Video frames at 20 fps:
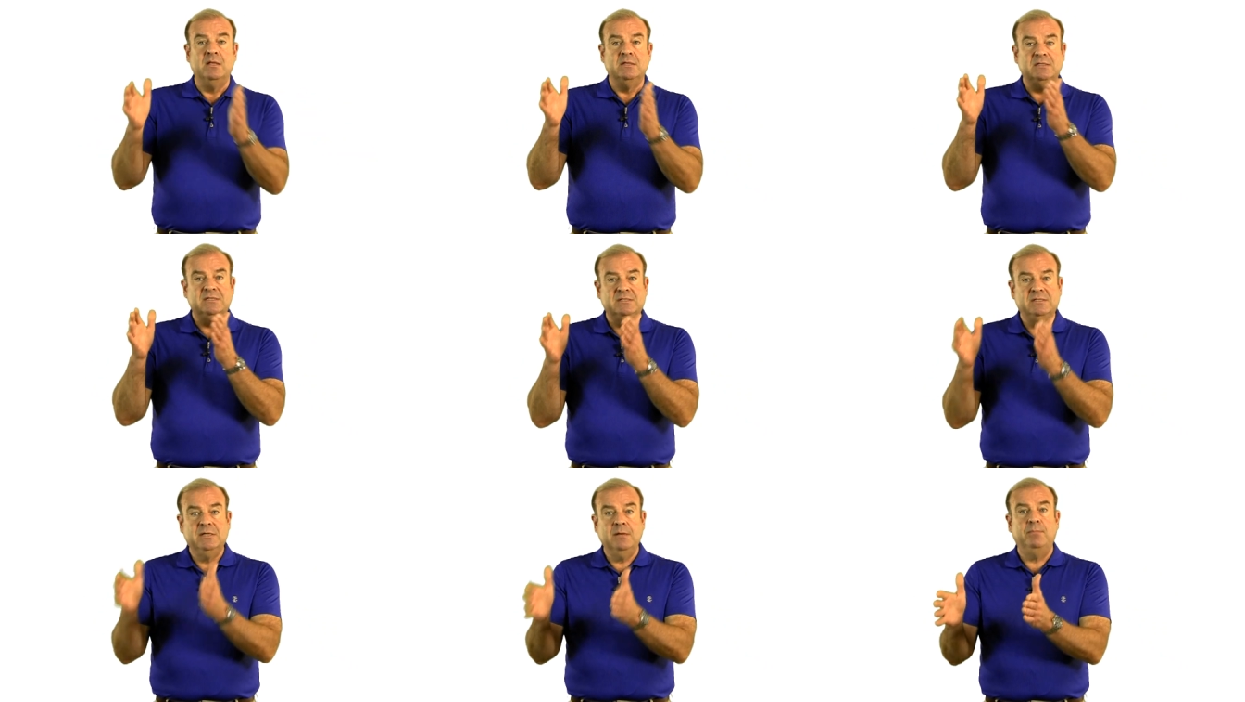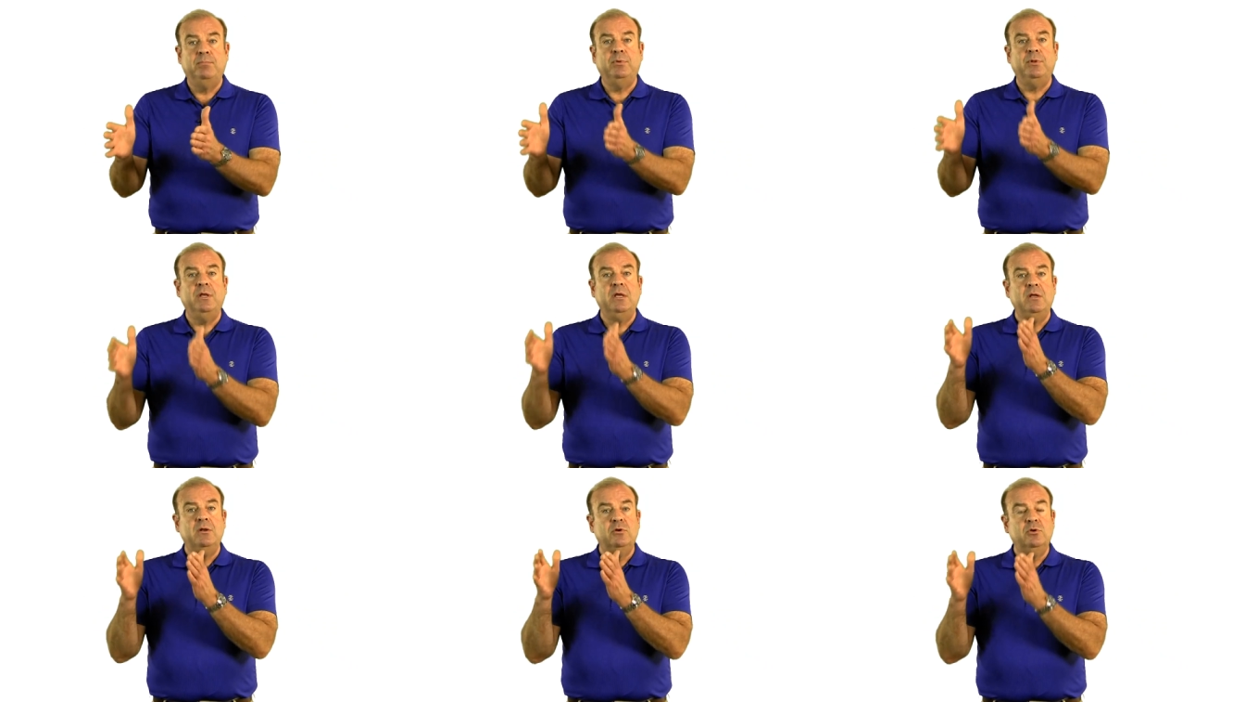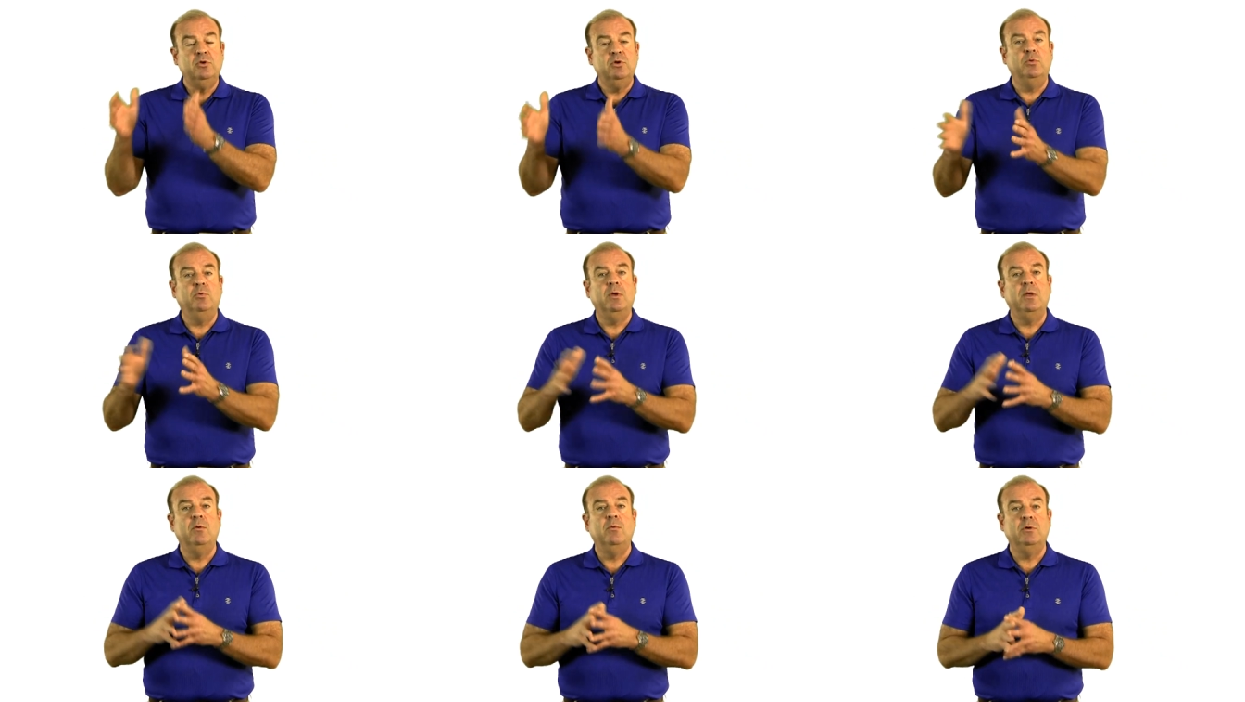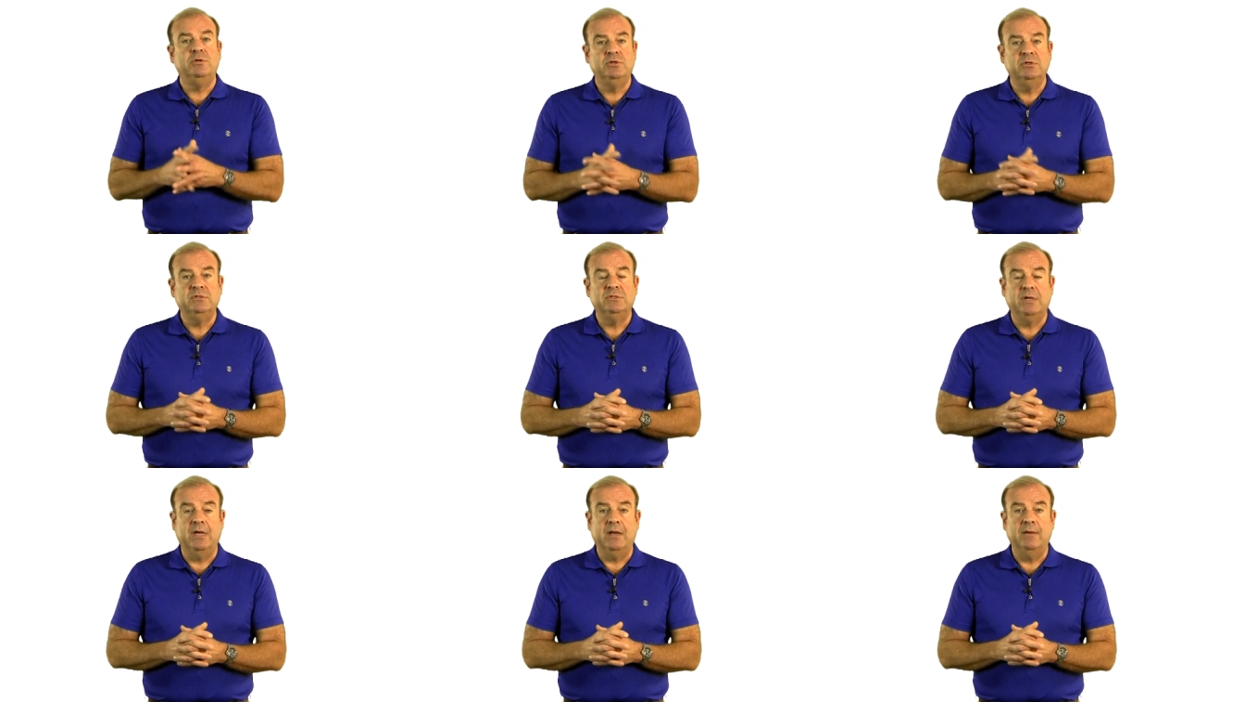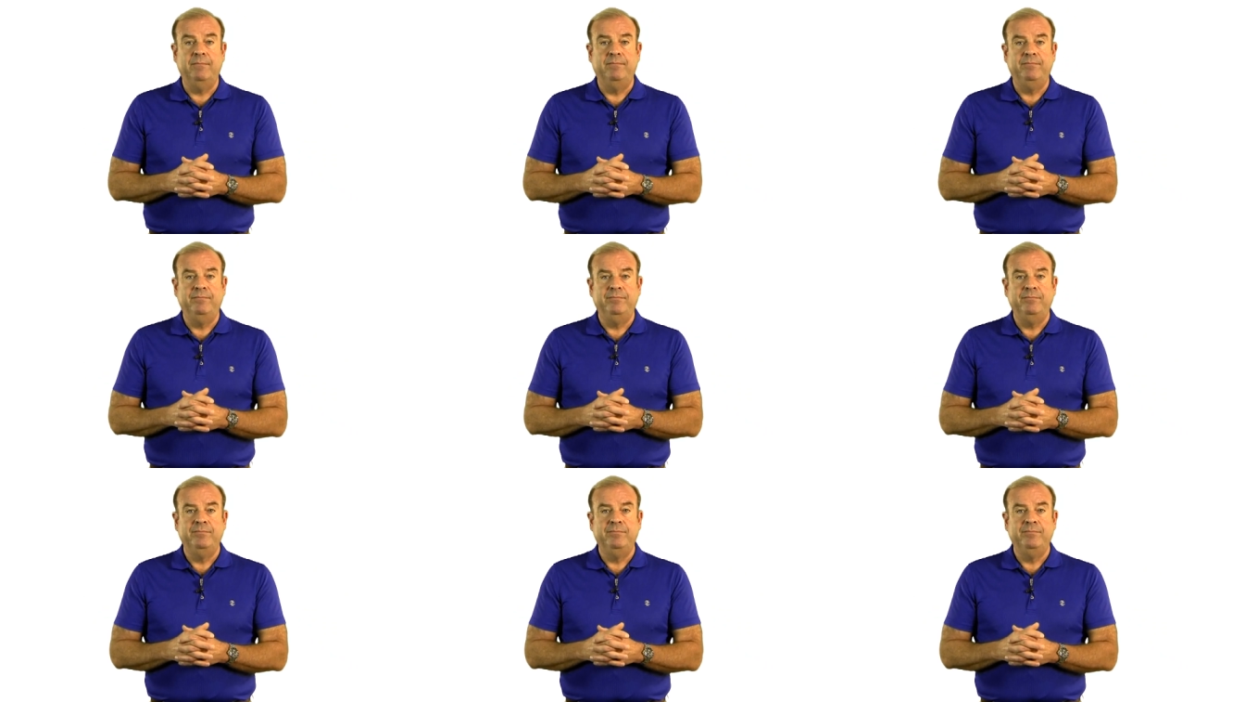Simply doing what you said.